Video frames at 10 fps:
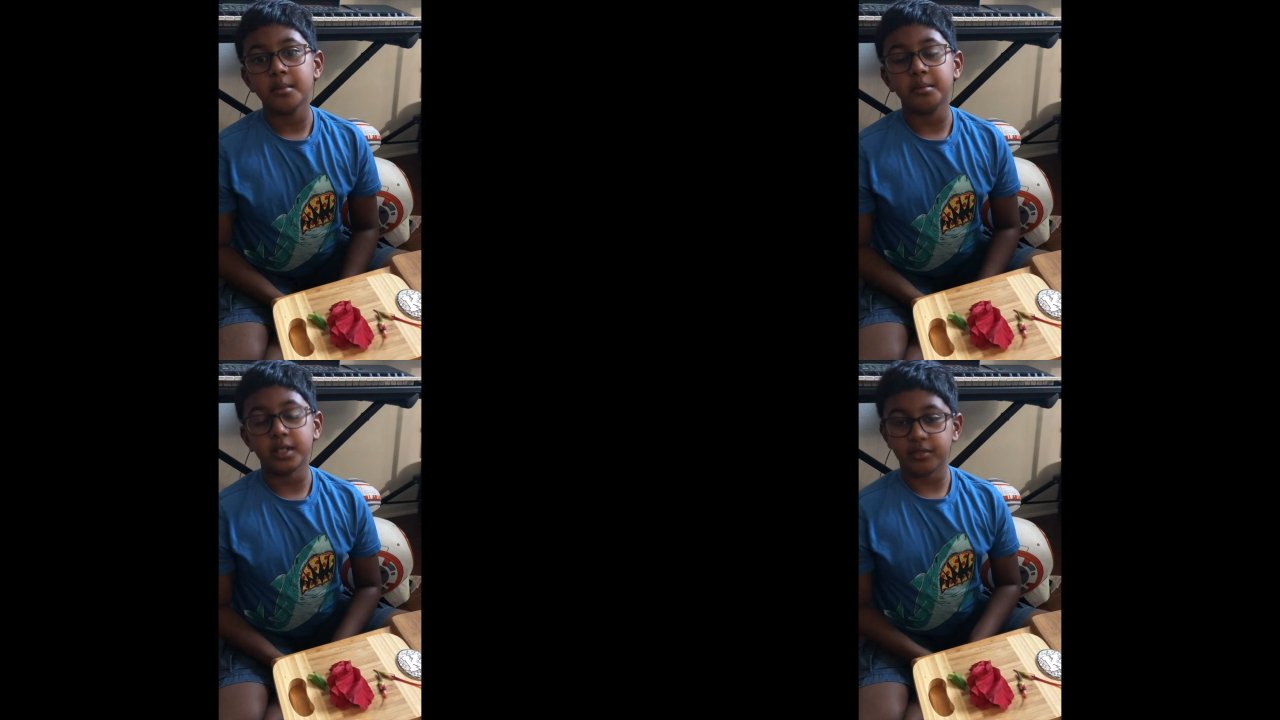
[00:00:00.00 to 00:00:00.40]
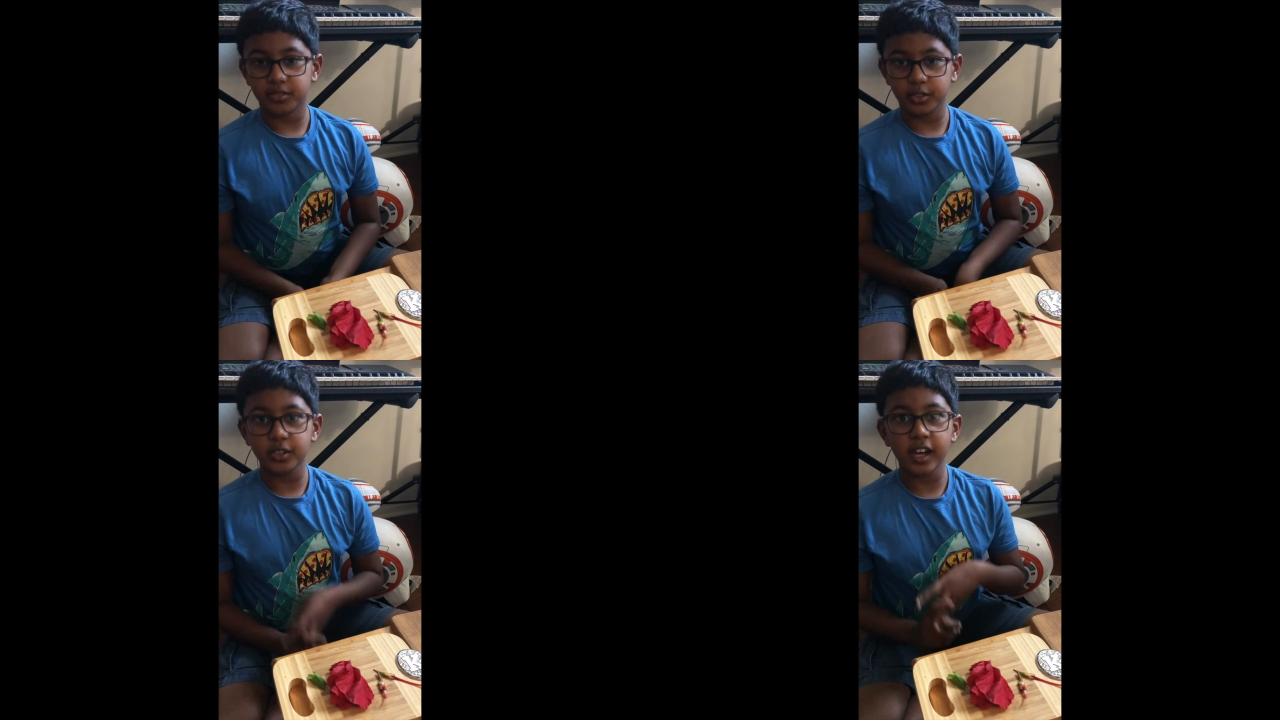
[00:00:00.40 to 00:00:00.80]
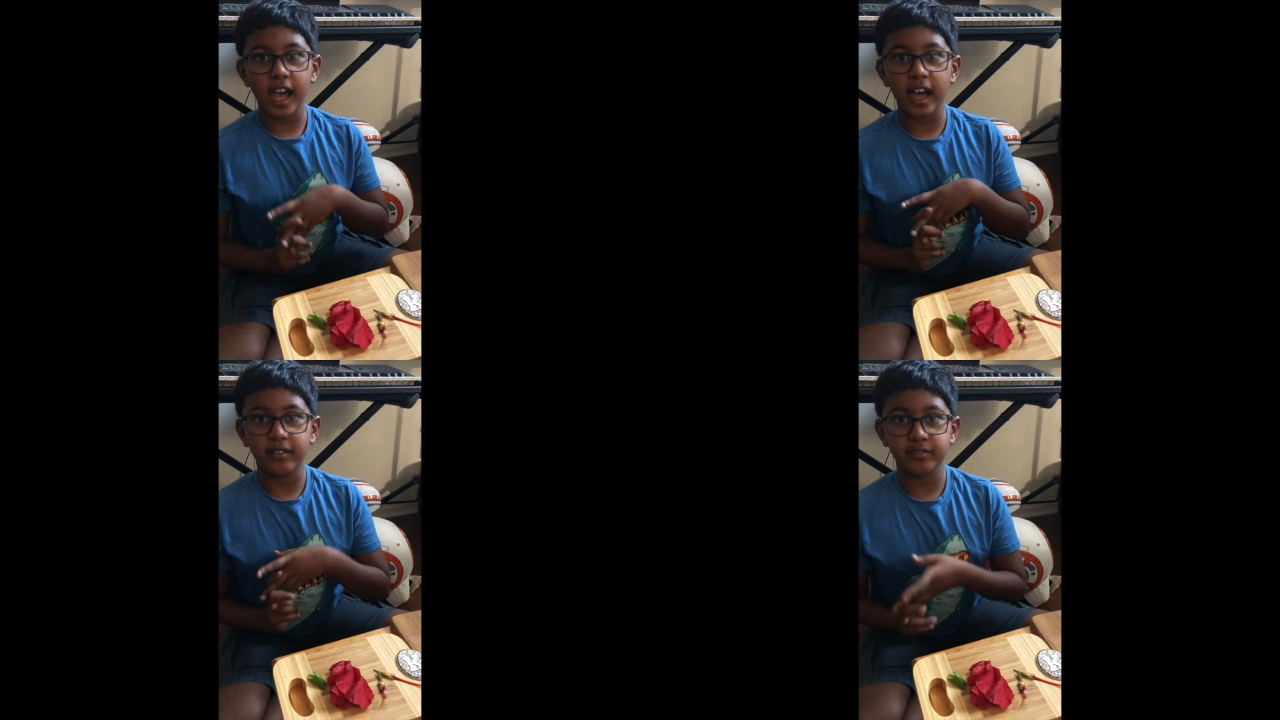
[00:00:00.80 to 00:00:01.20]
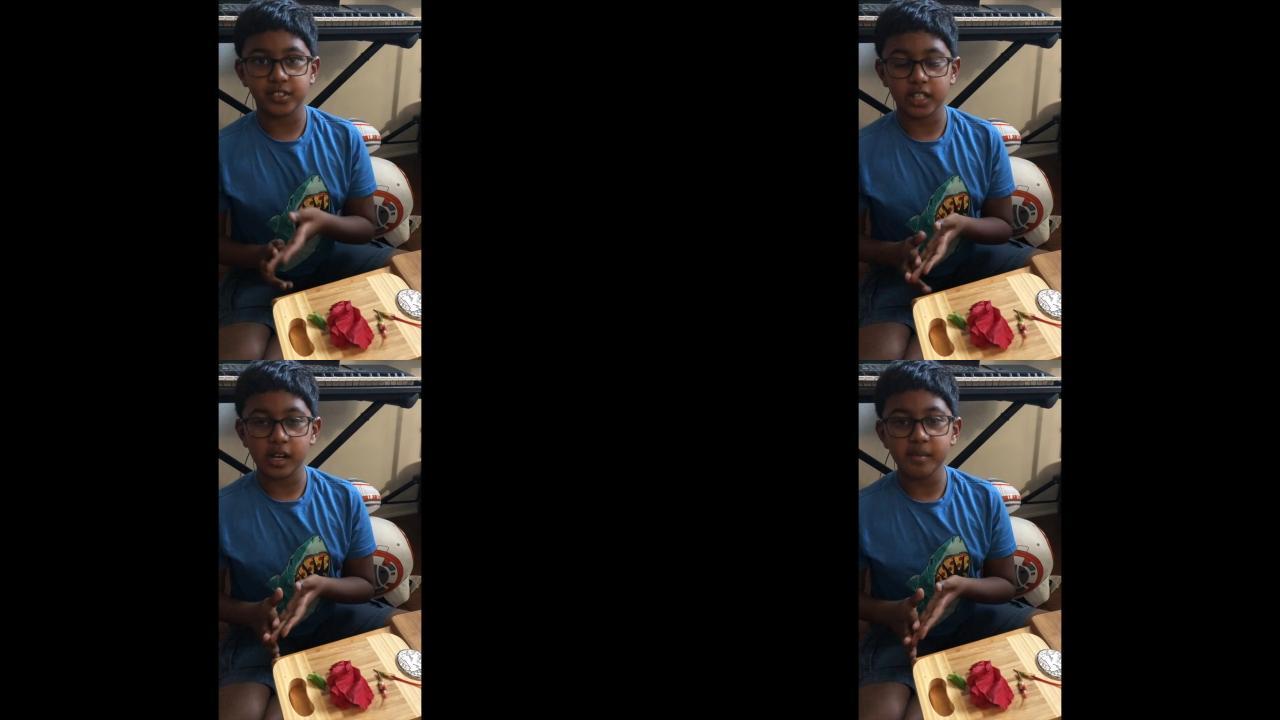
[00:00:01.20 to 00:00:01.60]
but if you have
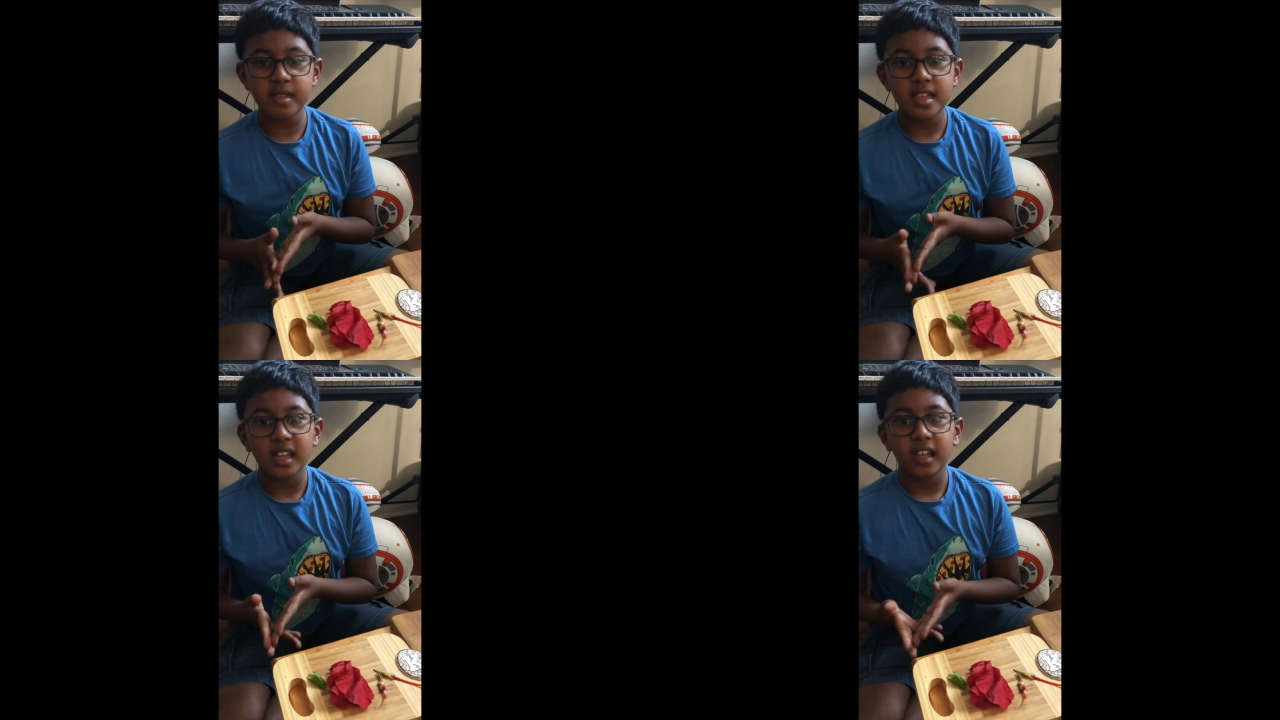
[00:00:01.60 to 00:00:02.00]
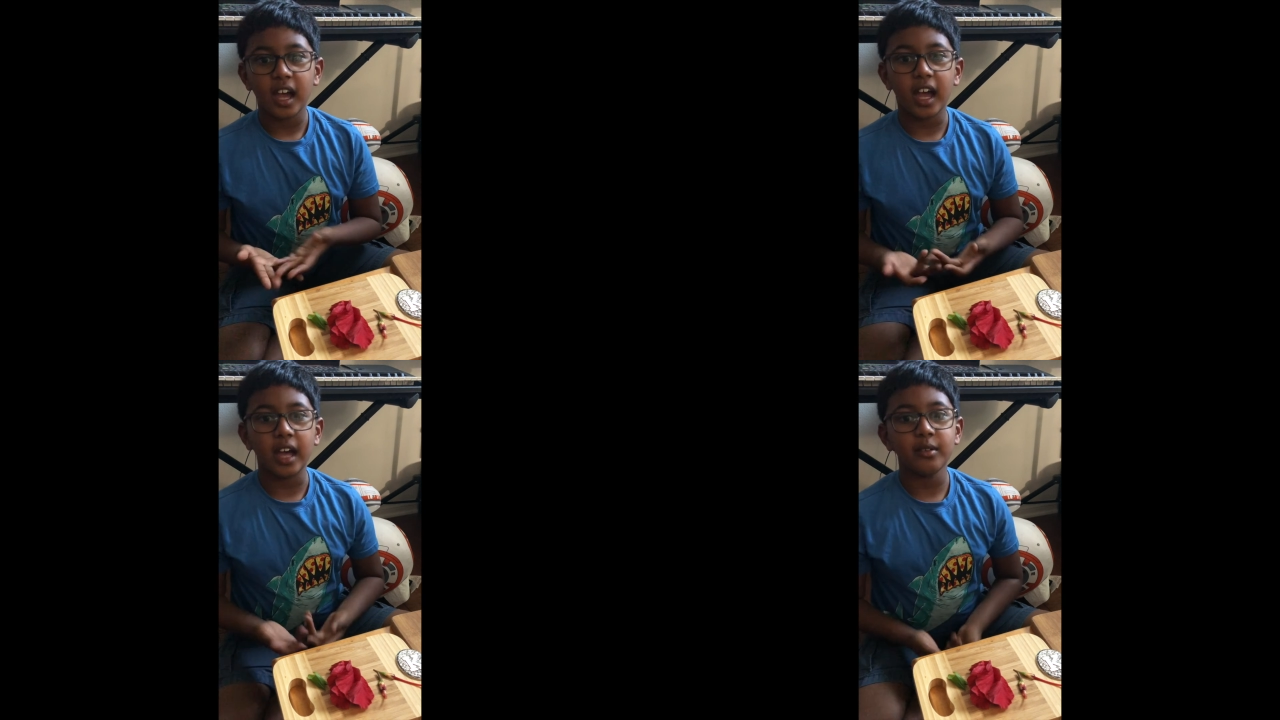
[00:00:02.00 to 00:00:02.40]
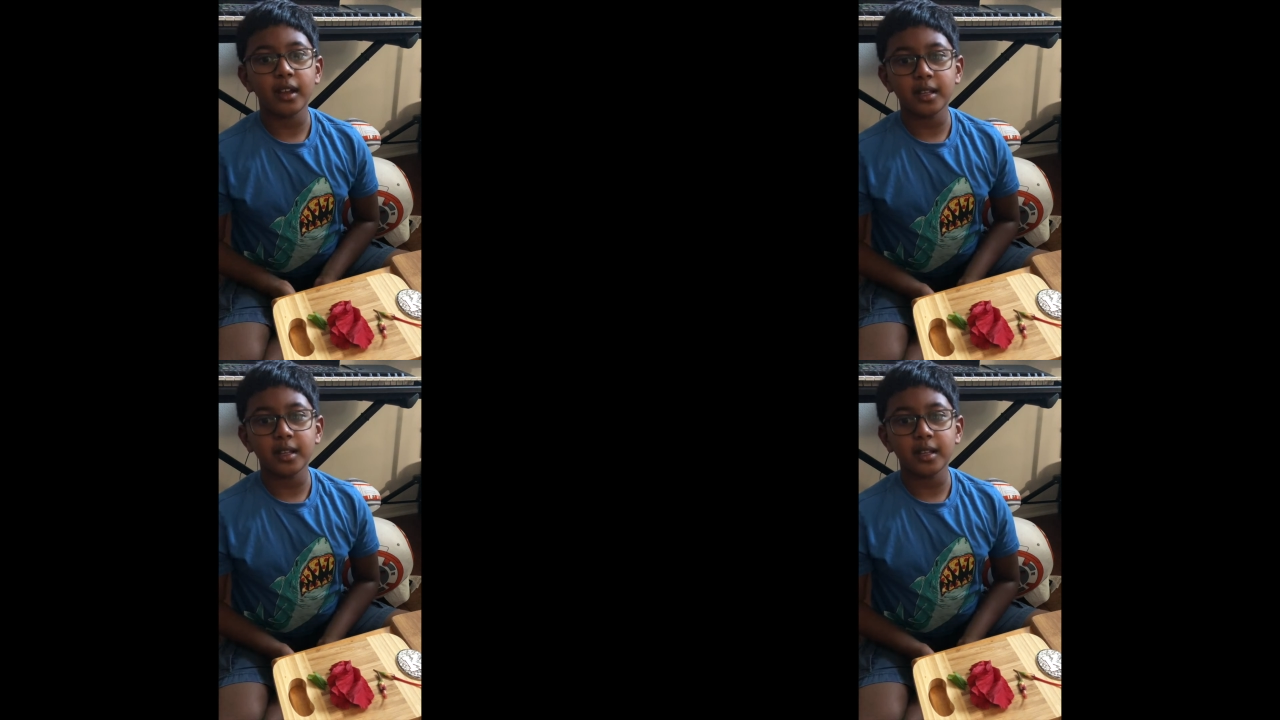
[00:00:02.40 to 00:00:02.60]
some, I